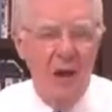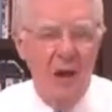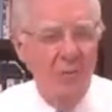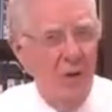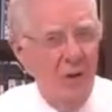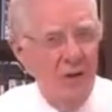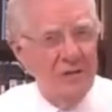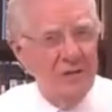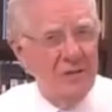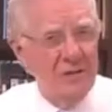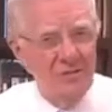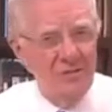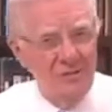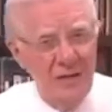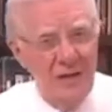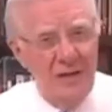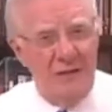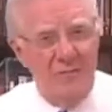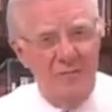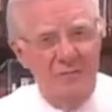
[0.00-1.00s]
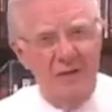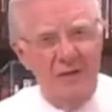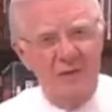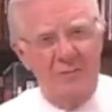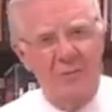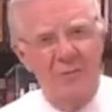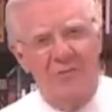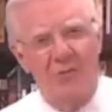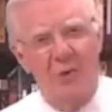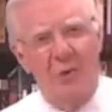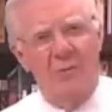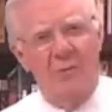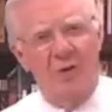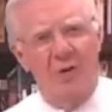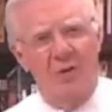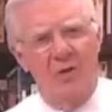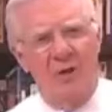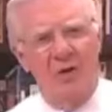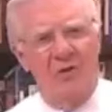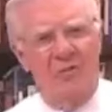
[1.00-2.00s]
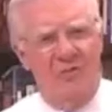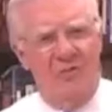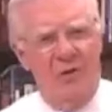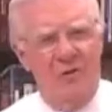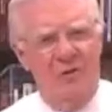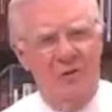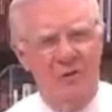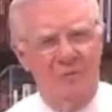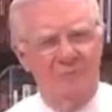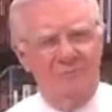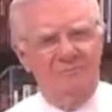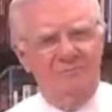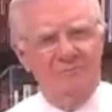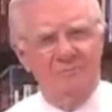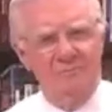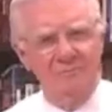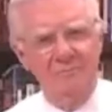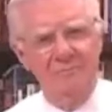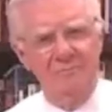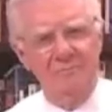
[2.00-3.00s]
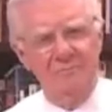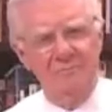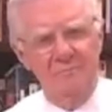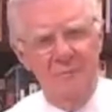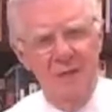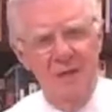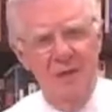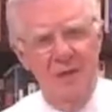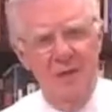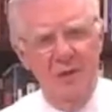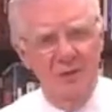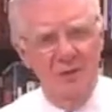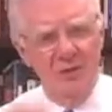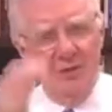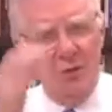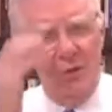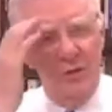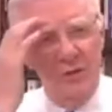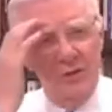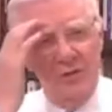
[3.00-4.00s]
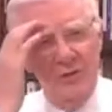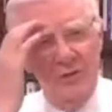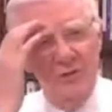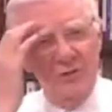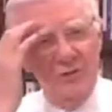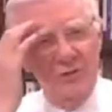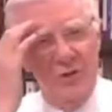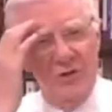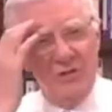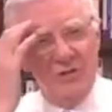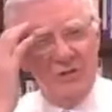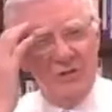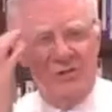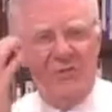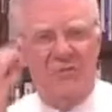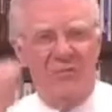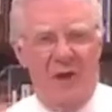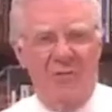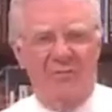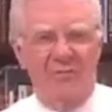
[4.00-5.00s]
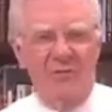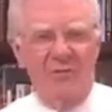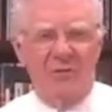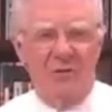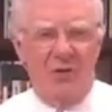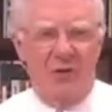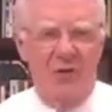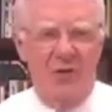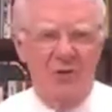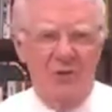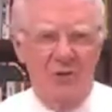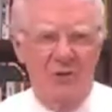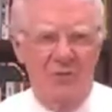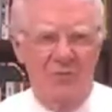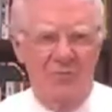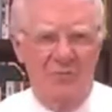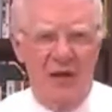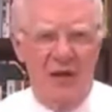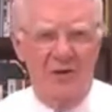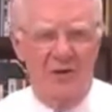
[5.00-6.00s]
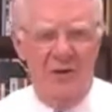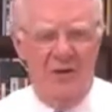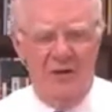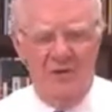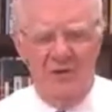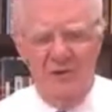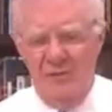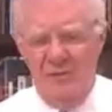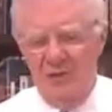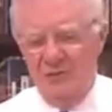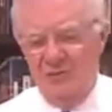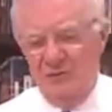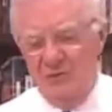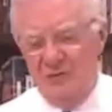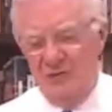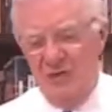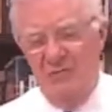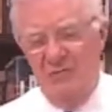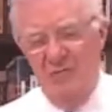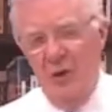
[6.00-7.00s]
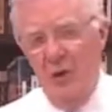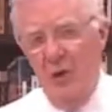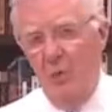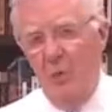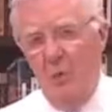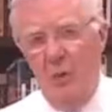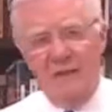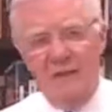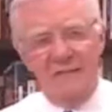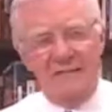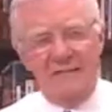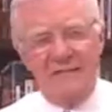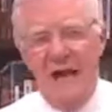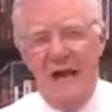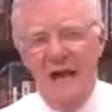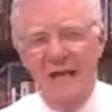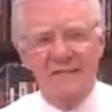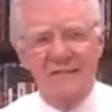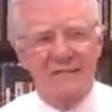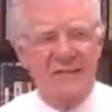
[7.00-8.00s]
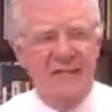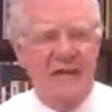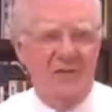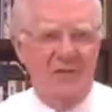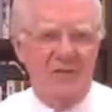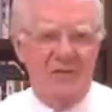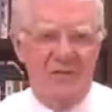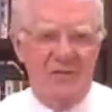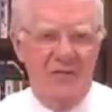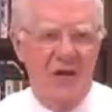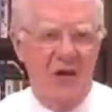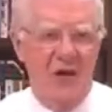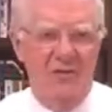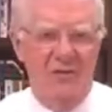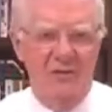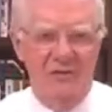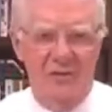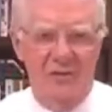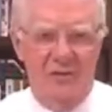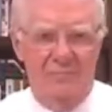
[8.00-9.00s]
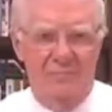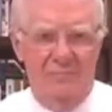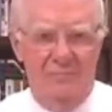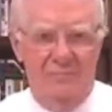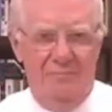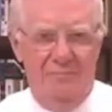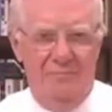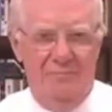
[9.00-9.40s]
Now I want you to think of this before we go any further. There's only 2 sources of reference to go to find out anything about yourself. One's science and the other's theology.